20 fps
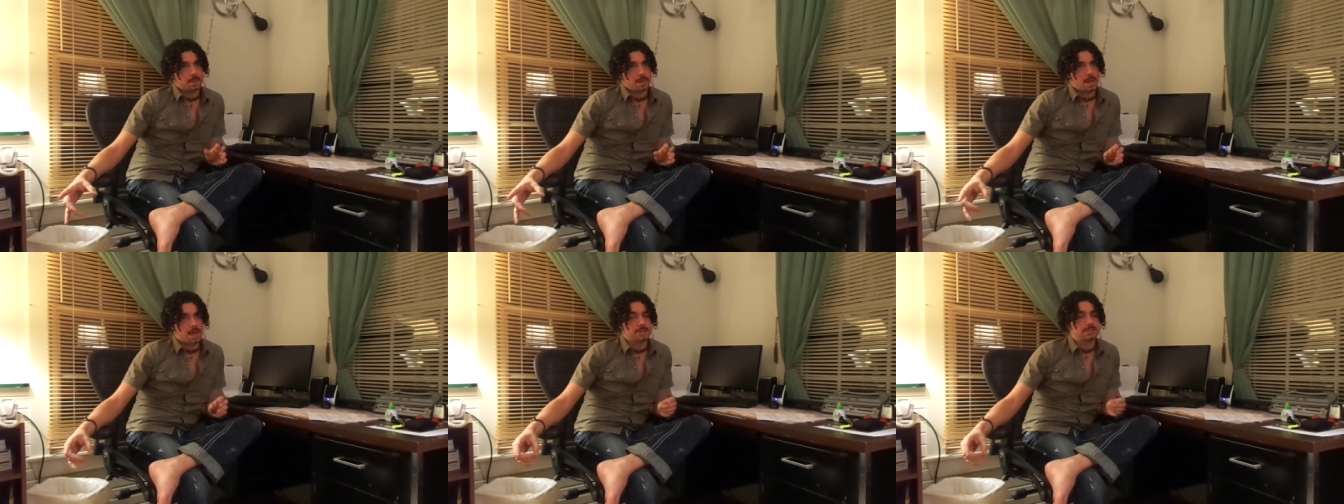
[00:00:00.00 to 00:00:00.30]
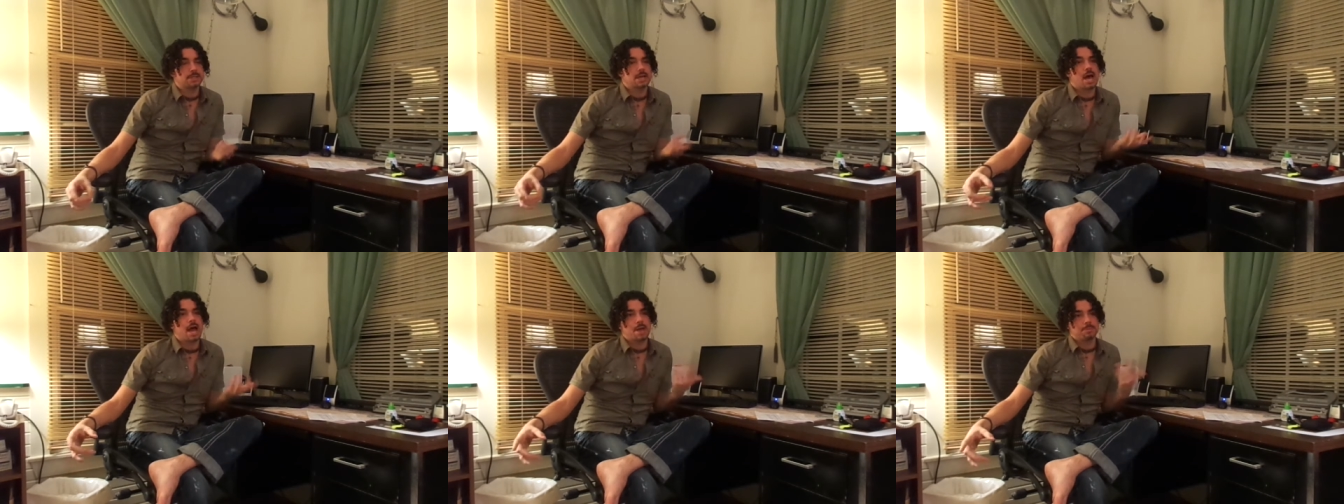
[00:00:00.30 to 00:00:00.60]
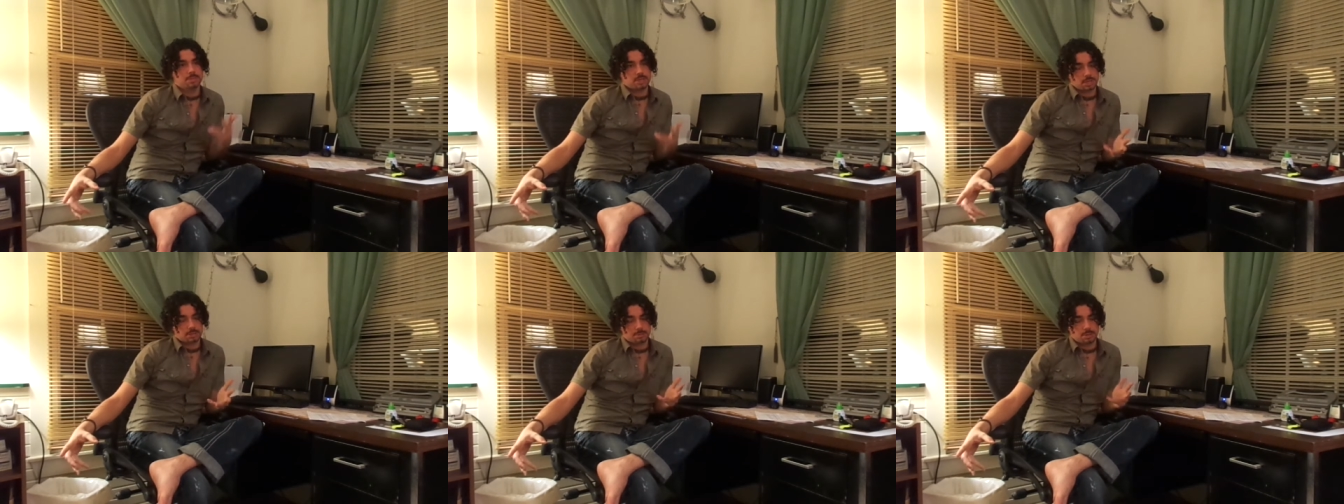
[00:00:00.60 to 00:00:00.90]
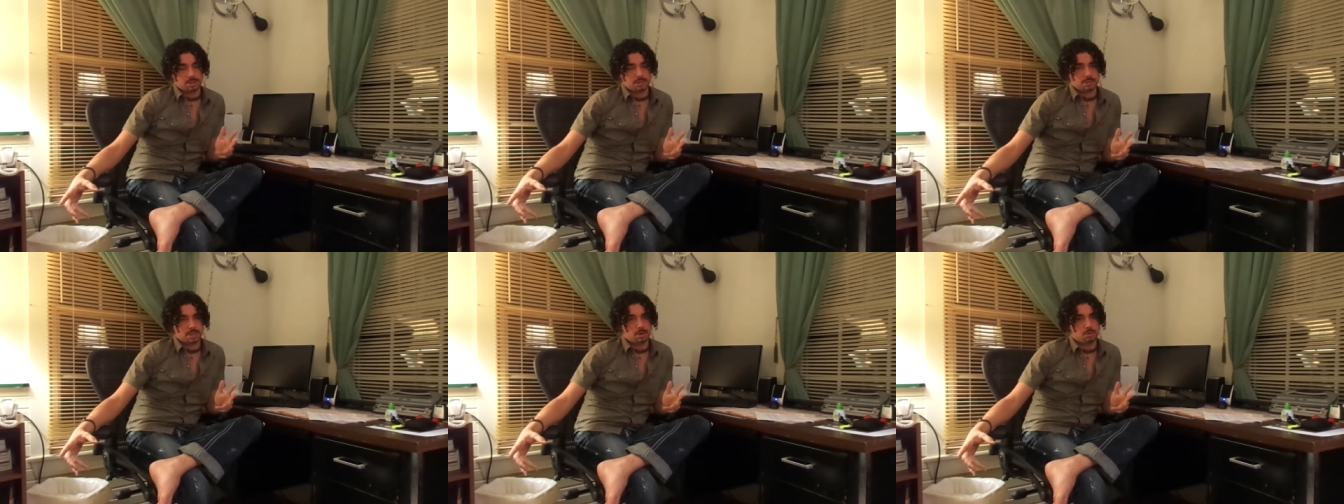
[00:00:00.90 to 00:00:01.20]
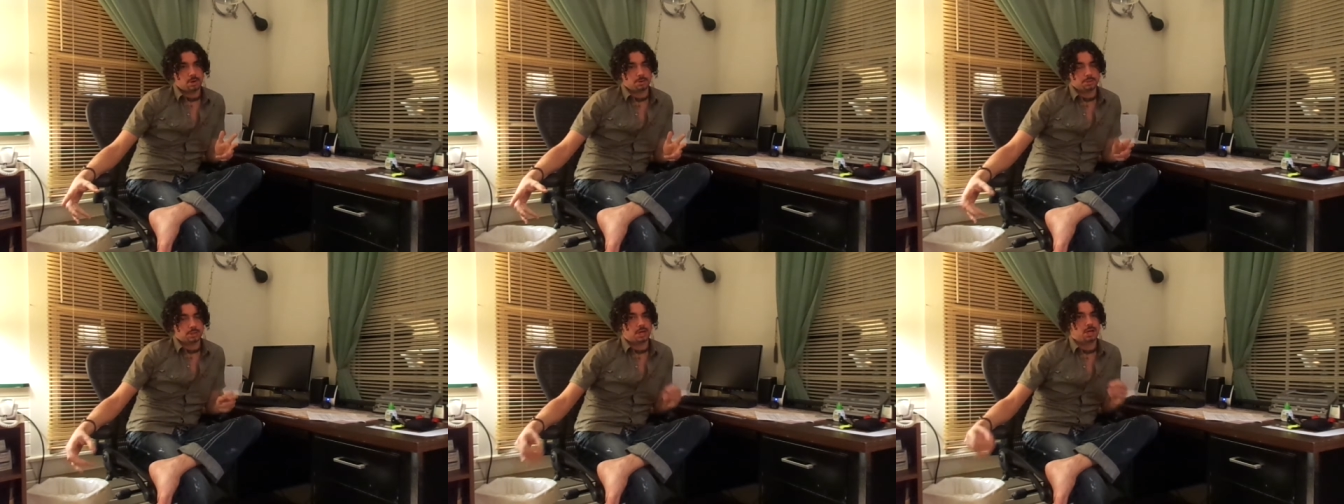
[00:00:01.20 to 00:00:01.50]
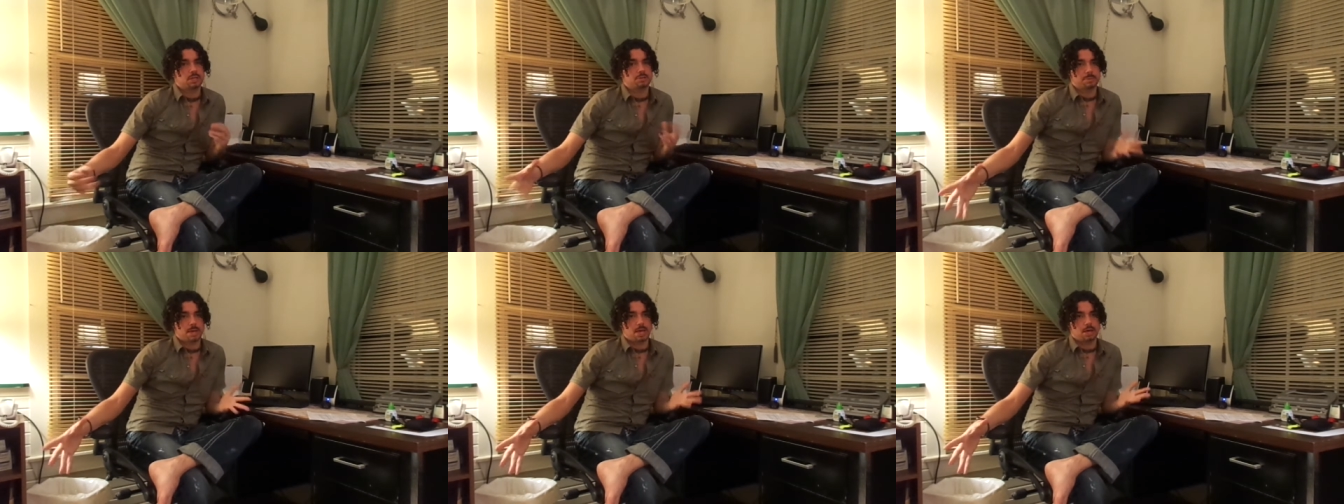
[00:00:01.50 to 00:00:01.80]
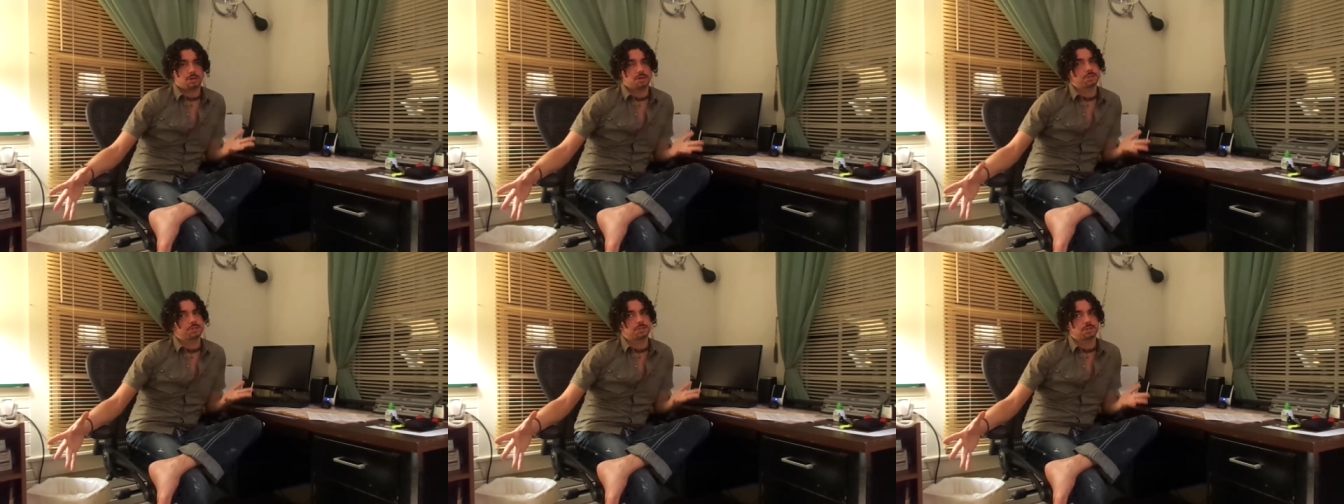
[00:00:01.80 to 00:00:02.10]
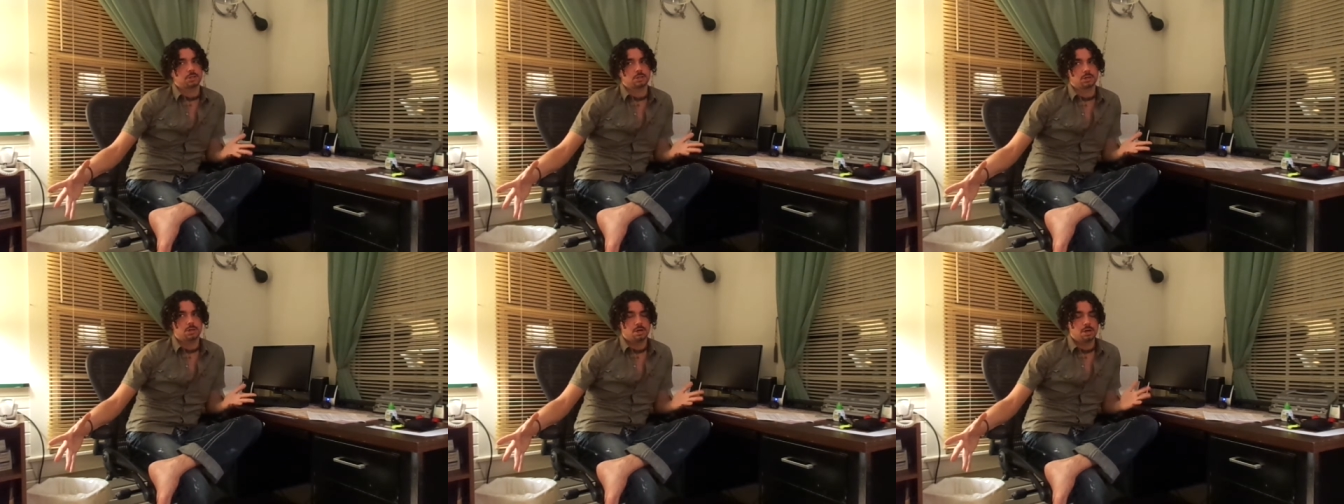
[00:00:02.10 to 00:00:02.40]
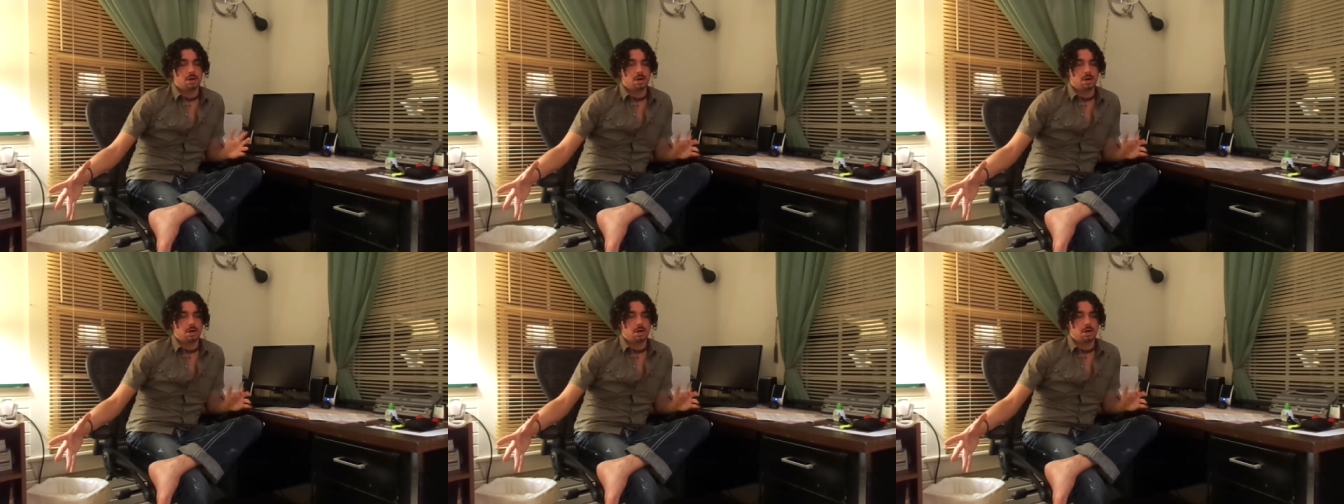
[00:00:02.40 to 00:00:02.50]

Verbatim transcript: at times I experienced that when I was a charismatic Christian.